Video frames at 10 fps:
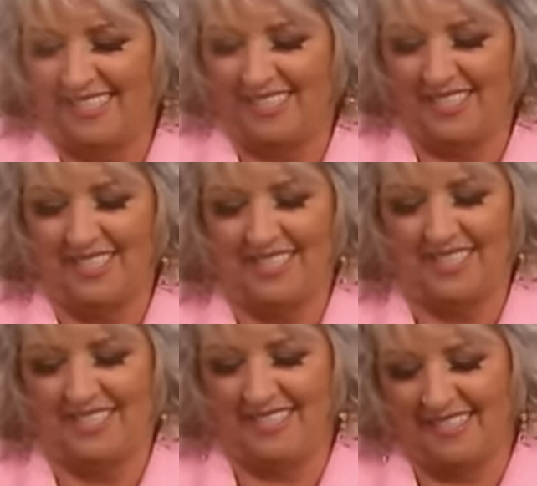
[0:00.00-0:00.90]

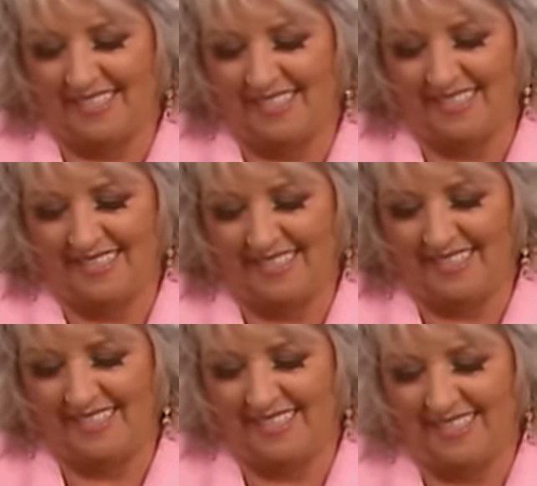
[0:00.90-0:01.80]

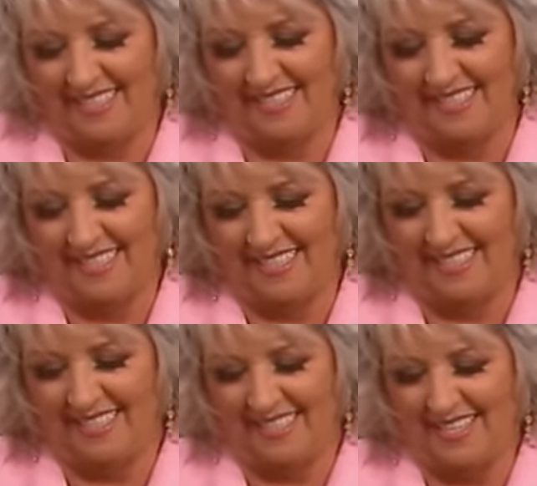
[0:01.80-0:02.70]

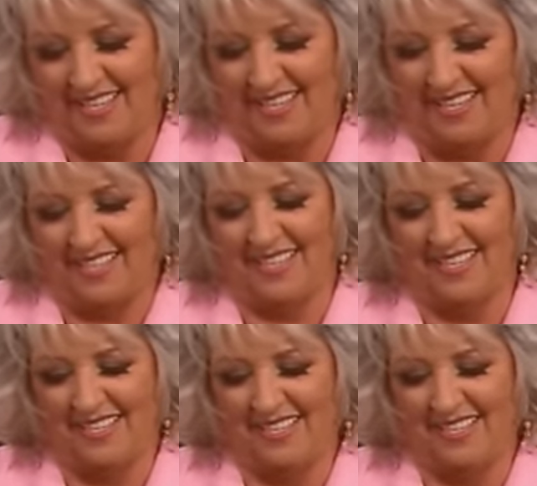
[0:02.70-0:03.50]
[no speech]